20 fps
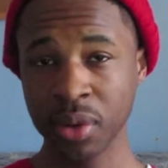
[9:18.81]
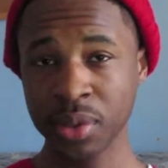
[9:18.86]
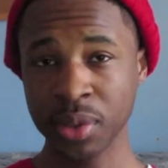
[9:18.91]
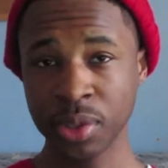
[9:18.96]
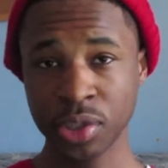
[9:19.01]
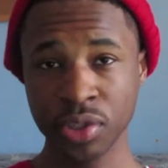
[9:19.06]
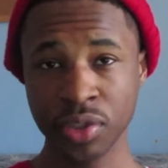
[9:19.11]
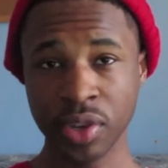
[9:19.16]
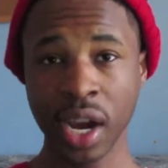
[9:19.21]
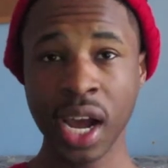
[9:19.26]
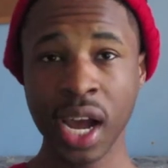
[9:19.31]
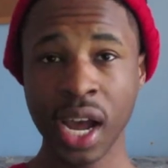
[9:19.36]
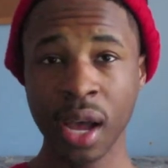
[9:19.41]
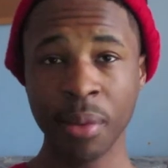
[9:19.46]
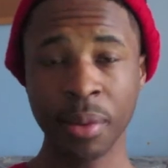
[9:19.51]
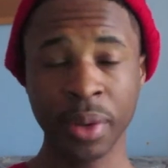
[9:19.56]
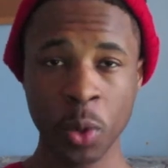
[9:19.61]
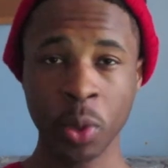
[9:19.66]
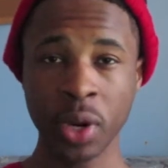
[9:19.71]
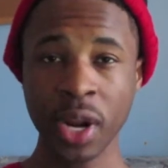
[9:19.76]

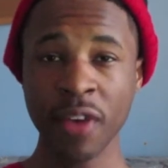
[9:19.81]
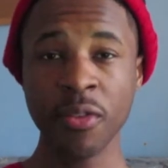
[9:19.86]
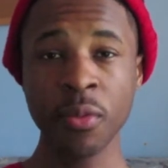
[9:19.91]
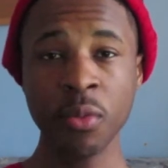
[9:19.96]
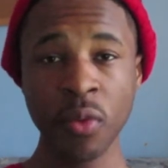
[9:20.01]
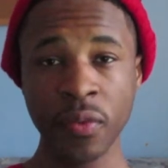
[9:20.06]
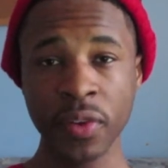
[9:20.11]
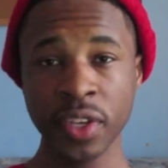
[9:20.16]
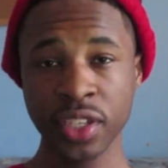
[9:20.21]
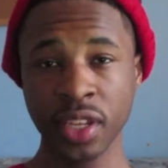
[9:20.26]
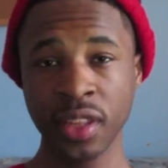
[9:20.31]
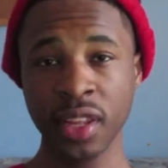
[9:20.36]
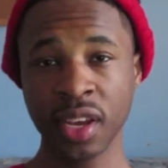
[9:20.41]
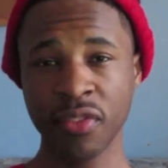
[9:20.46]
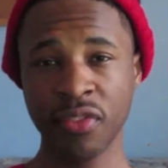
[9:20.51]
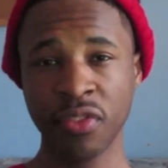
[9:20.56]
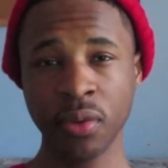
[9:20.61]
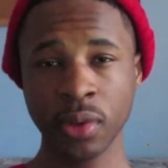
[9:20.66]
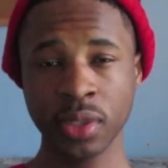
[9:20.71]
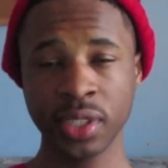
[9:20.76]
subscribe, and whatever movies you're
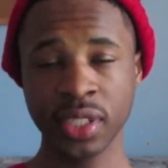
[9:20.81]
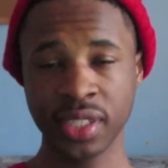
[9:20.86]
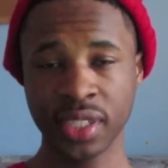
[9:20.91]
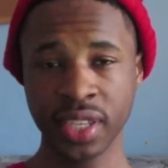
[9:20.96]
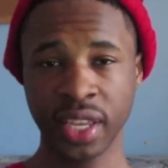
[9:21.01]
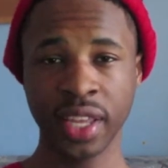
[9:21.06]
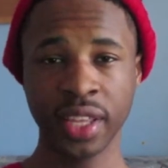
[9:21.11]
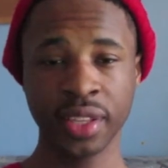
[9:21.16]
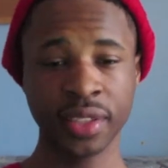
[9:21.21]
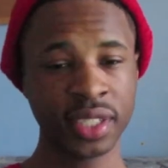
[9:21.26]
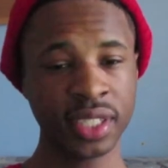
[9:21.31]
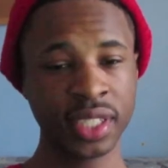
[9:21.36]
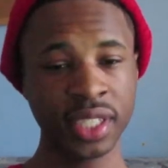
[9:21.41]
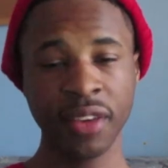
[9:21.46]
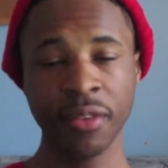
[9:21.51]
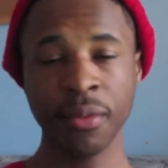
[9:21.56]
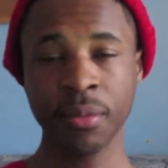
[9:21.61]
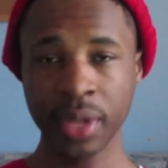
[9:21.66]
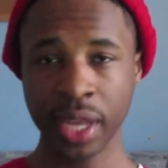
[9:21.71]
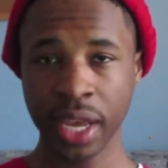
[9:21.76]
looking forward to seeing, just
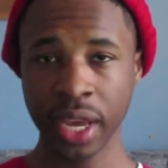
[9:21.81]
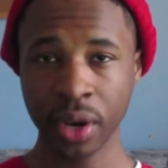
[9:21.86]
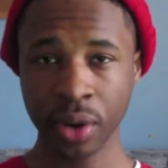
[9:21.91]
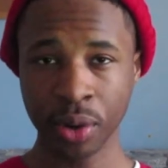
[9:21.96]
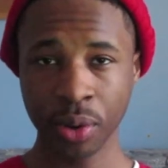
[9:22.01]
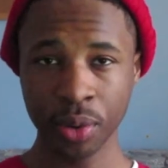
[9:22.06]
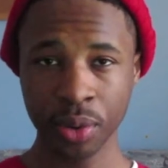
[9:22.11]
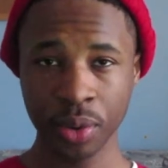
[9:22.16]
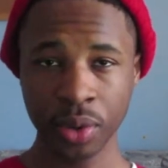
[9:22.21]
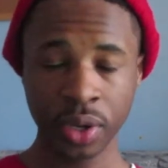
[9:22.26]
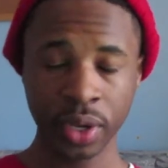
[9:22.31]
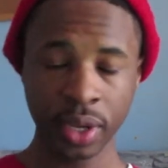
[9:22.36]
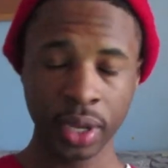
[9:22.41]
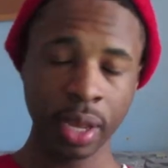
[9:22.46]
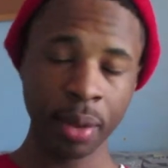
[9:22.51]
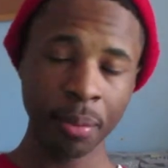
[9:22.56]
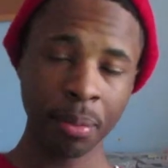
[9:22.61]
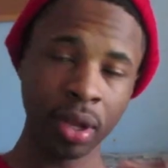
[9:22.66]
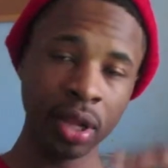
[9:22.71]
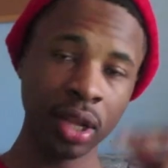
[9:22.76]
leave them down
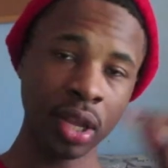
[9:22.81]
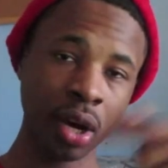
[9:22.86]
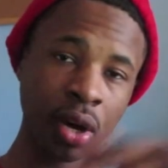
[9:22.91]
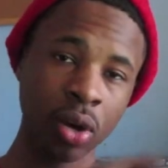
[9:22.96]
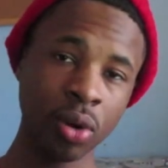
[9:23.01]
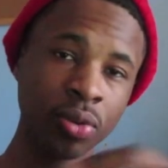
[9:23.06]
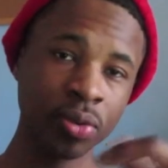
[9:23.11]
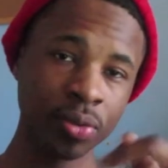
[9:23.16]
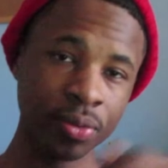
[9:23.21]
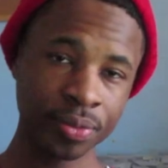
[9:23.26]
below.